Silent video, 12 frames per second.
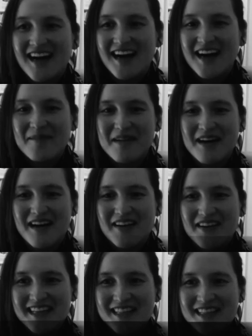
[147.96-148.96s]
All
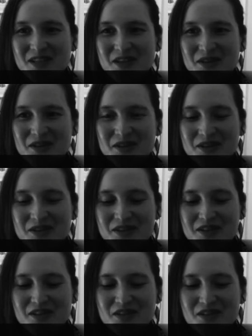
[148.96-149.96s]
right,
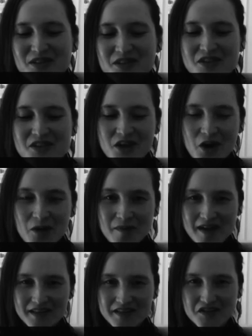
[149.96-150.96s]
so
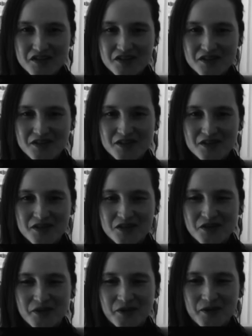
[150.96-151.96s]
much
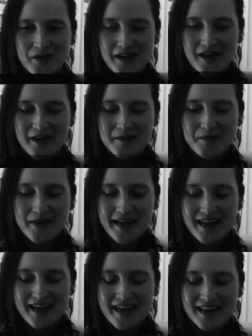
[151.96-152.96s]
to
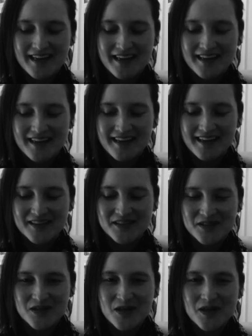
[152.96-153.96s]
unpack and to
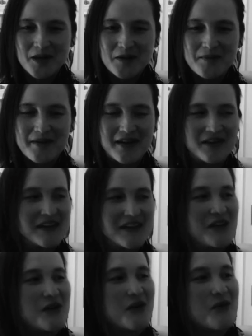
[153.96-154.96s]
talk about
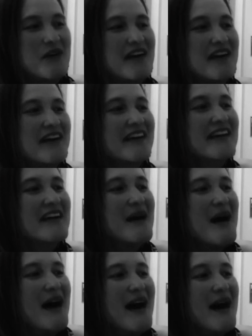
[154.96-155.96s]
in your work.
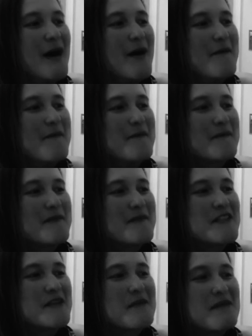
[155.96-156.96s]

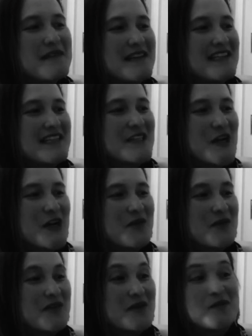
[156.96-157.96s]
So maybe let's start
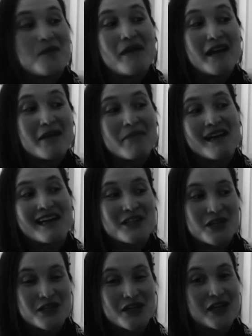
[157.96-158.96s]
with a big
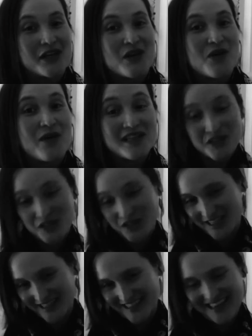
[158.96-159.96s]
picture
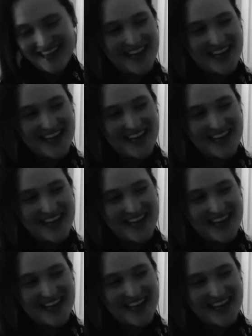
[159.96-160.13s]
question.